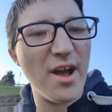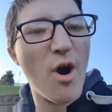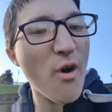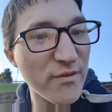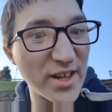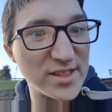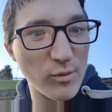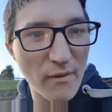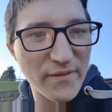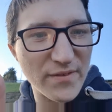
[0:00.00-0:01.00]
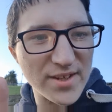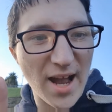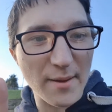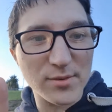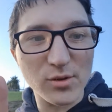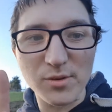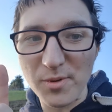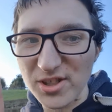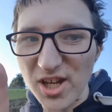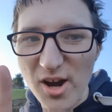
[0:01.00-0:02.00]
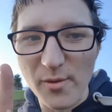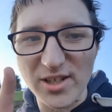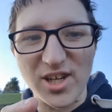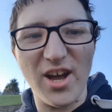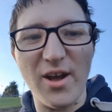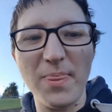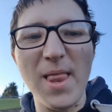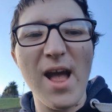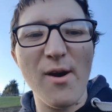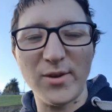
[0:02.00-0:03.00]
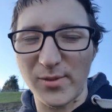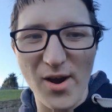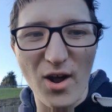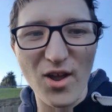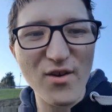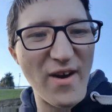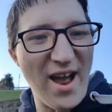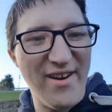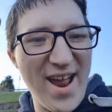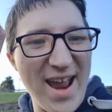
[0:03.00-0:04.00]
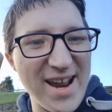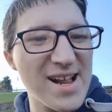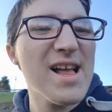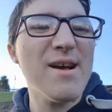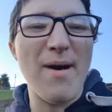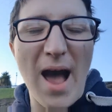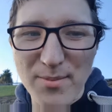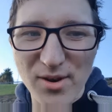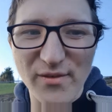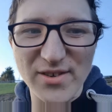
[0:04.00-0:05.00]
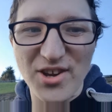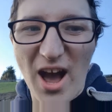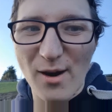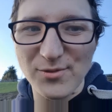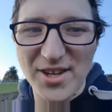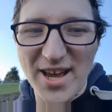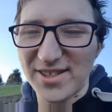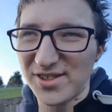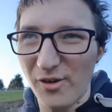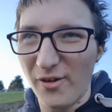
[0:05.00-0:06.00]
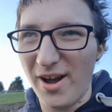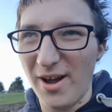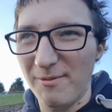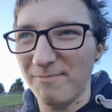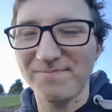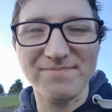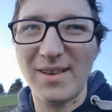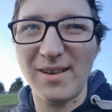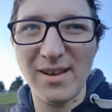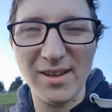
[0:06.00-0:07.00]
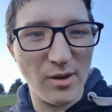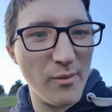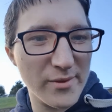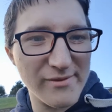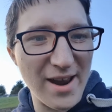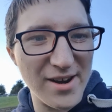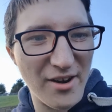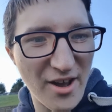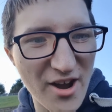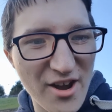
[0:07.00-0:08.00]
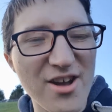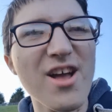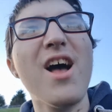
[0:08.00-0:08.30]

Hopefully it's a 150 Type 2 Sprinter, which we all love. Hooray! My beloved is not out today, so I'm be riding on her.